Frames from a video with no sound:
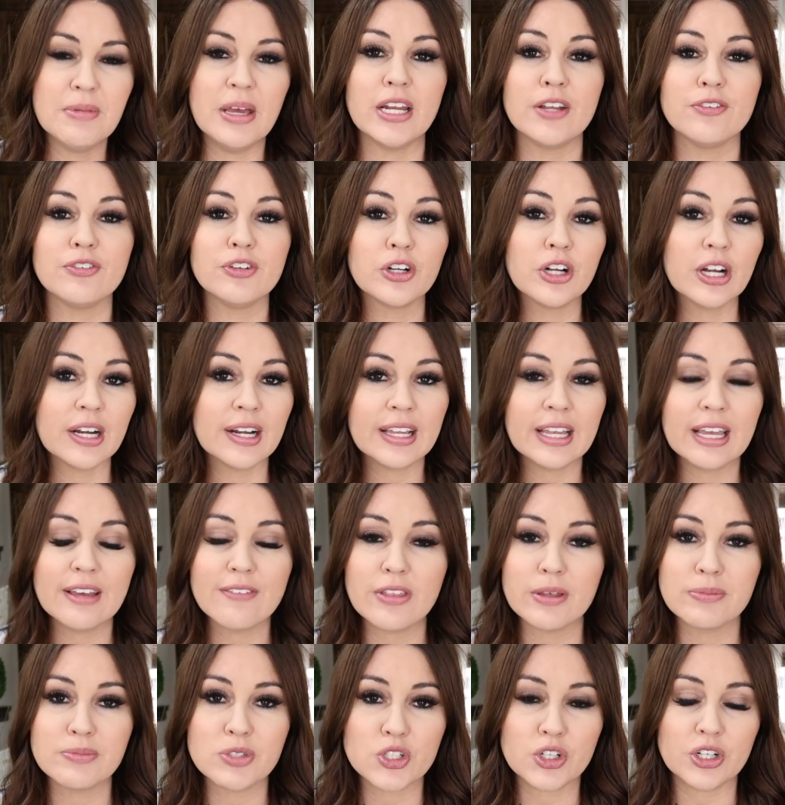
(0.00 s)
And if you're gonna give
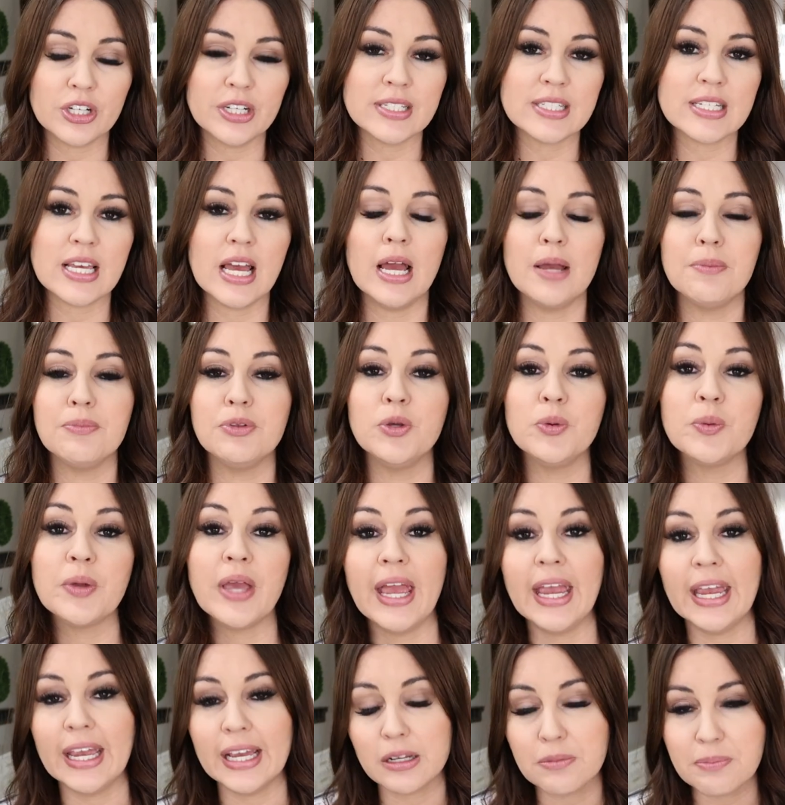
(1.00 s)
them screen time, you
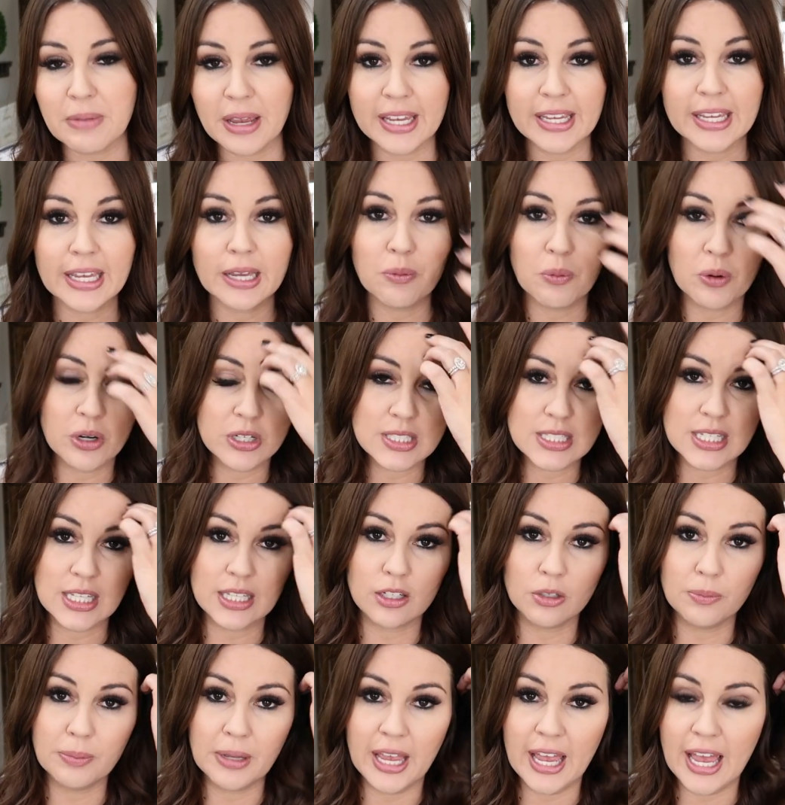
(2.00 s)
can make it where it's a
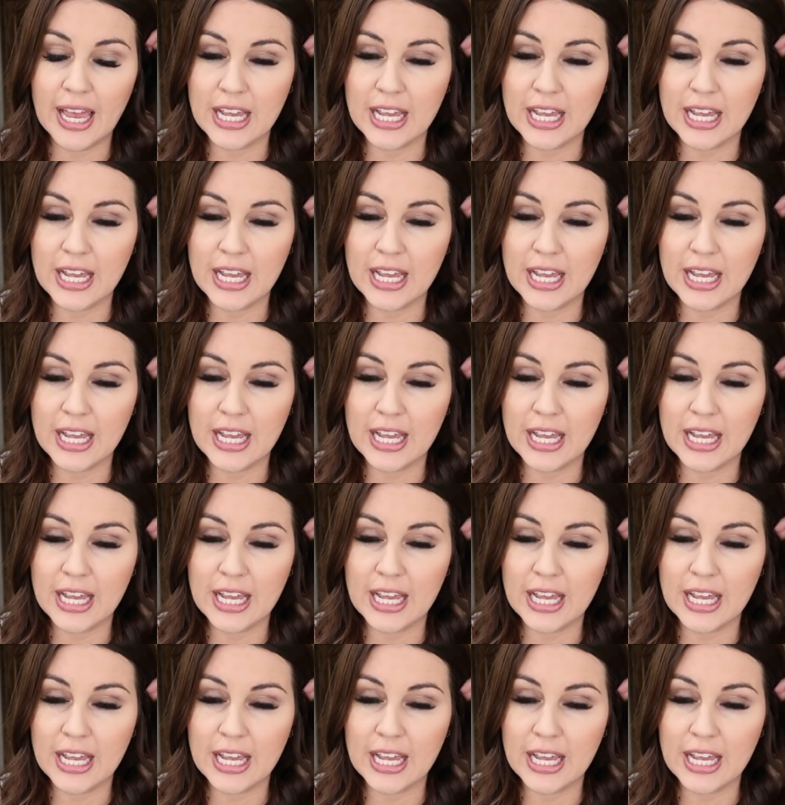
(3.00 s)
little bit